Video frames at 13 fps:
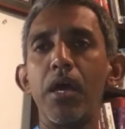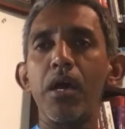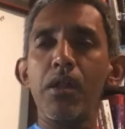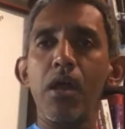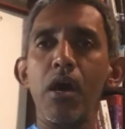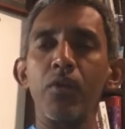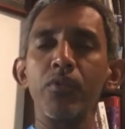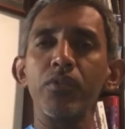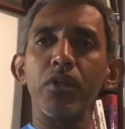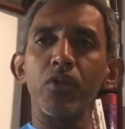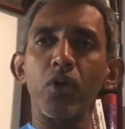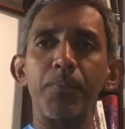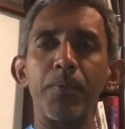around the
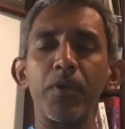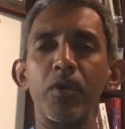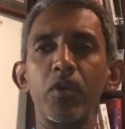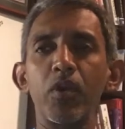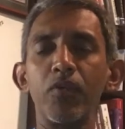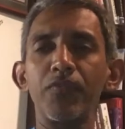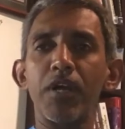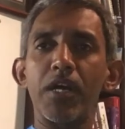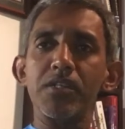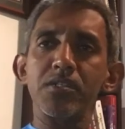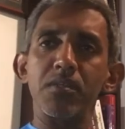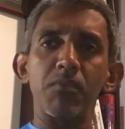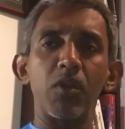topic of
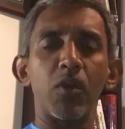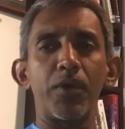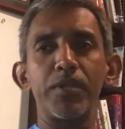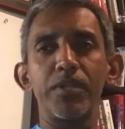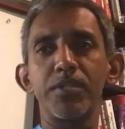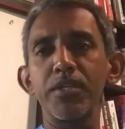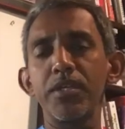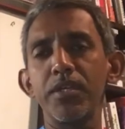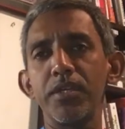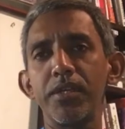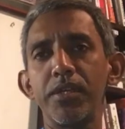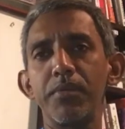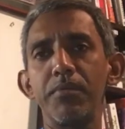customer loyalty,
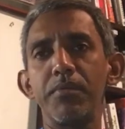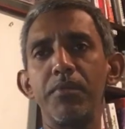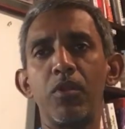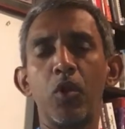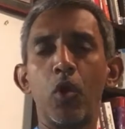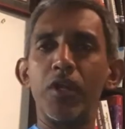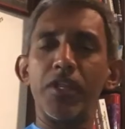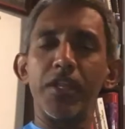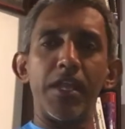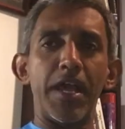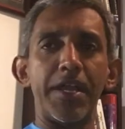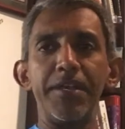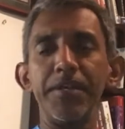loyalty
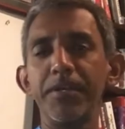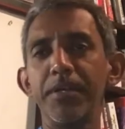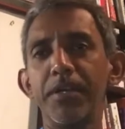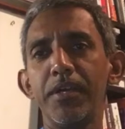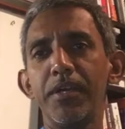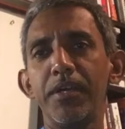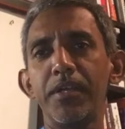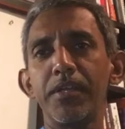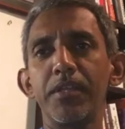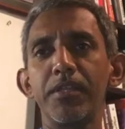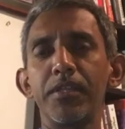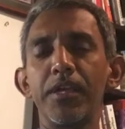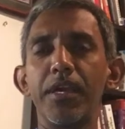ladder,
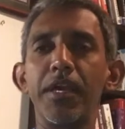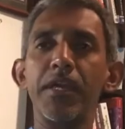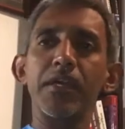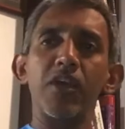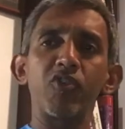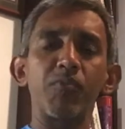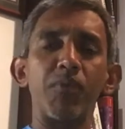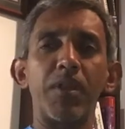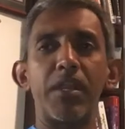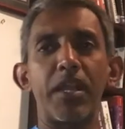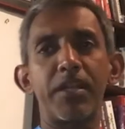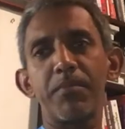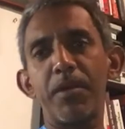the engagement
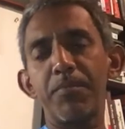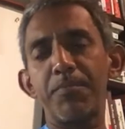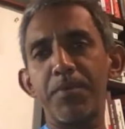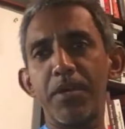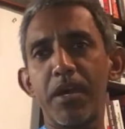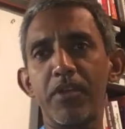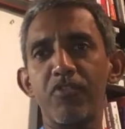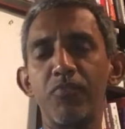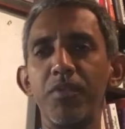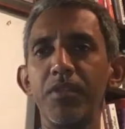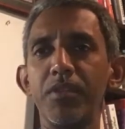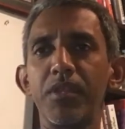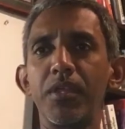ladder by P.R.
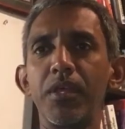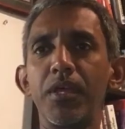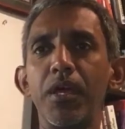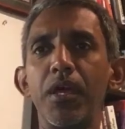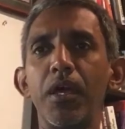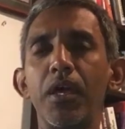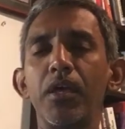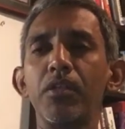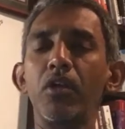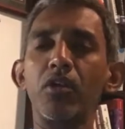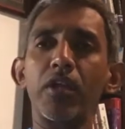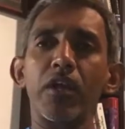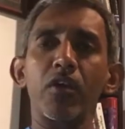Smith,
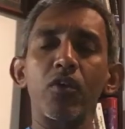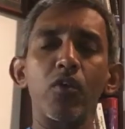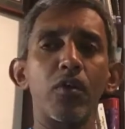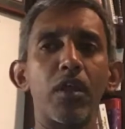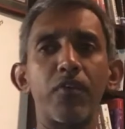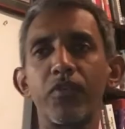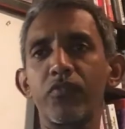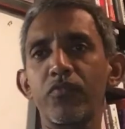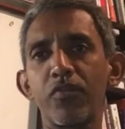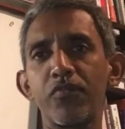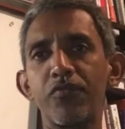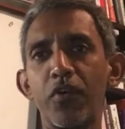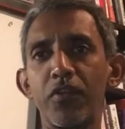the technographics
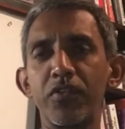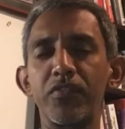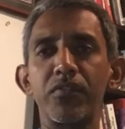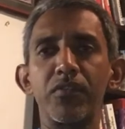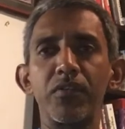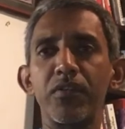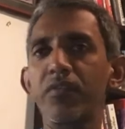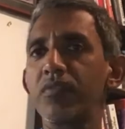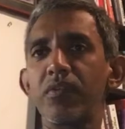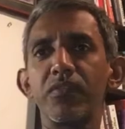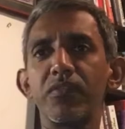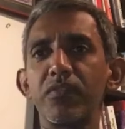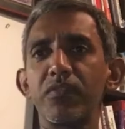from Forrester
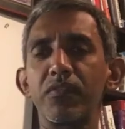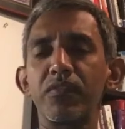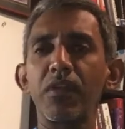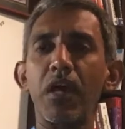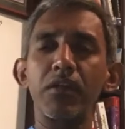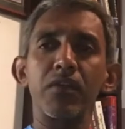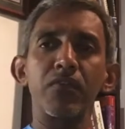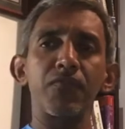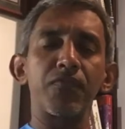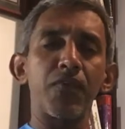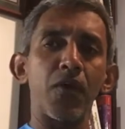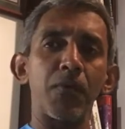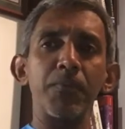Research, starting
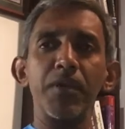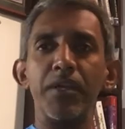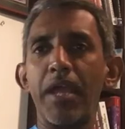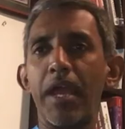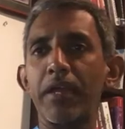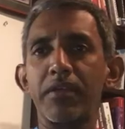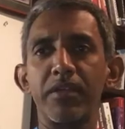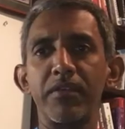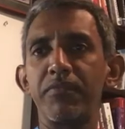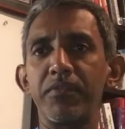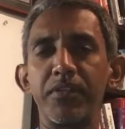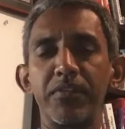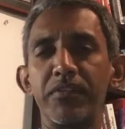from
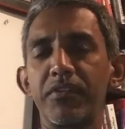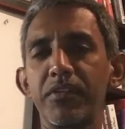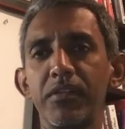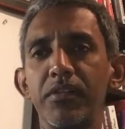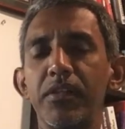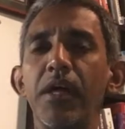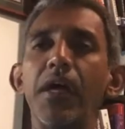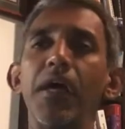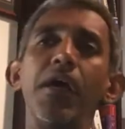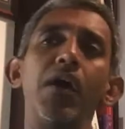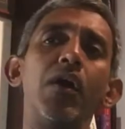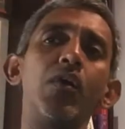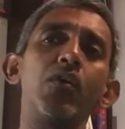inactive digital
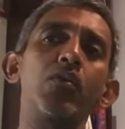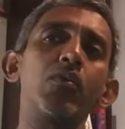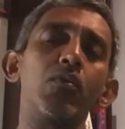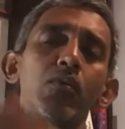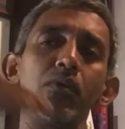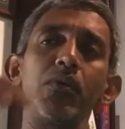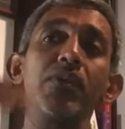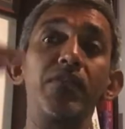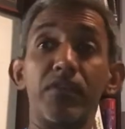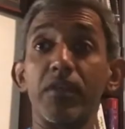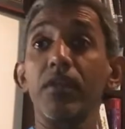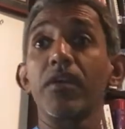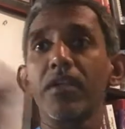to
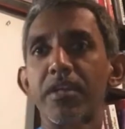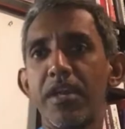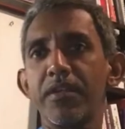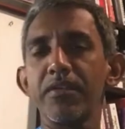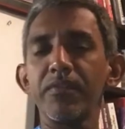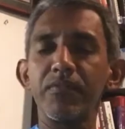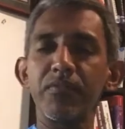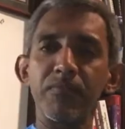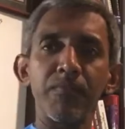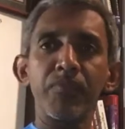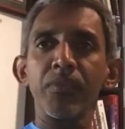digital creators,